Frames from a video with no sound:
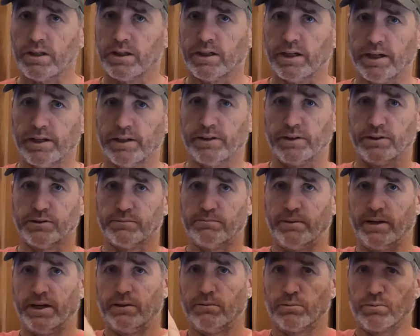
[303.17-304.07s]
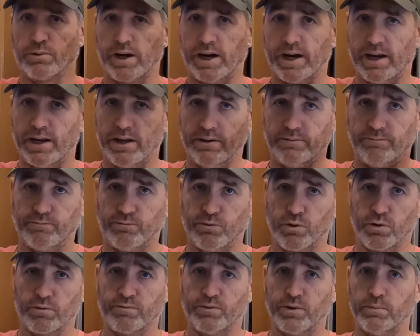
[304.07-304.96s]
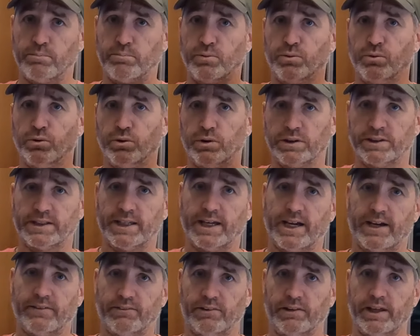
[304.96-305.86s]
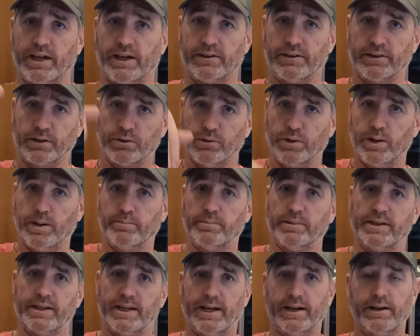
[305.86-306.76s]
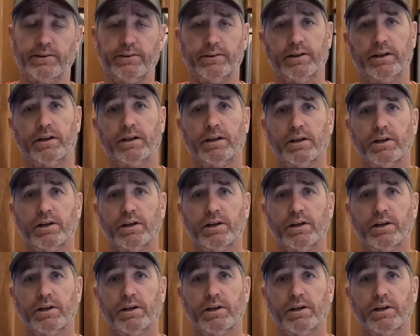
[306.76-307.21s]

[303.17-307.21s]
kind of those big round 4-foot pools that have the ladder that go up and down.